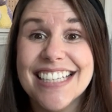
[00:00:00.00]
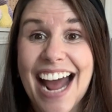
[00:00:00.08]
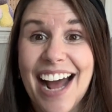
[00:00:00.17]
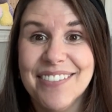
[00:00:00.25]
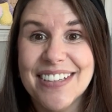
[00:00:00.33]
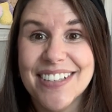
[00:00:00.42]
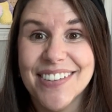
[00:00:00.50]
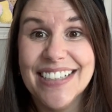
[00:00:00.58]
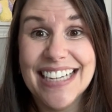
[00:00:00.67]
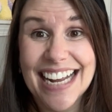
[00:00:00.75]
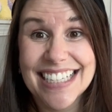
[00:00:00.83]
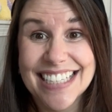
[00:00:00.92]
absolutely
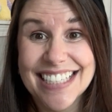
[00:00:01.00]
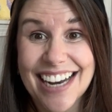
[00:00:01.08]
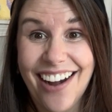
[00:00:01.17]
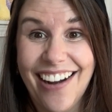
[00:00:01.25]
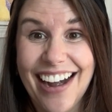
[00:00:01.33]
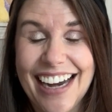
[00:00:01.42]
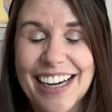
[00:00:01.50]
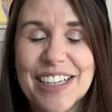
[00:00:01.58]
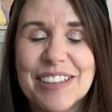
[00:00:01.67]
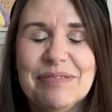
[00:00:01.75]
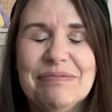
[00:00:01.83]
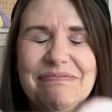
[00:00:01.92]
necessary.
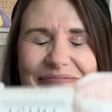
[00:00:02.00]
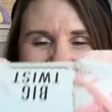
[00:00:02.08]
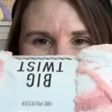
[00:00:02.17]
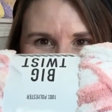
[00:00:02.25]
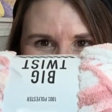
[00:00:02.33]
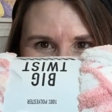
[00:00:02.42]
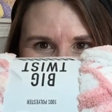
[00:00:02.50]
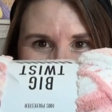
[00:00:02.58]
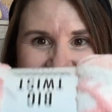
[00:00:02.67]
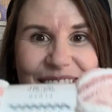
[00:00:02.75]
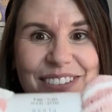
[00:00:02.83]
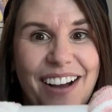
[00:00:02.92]

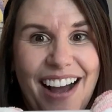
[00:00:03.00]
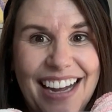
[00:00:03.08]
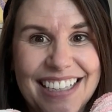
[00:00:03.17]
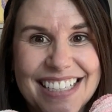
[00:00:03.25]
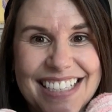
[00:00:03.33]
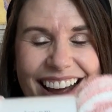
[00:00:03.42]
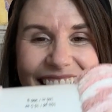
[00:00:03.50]
You guys,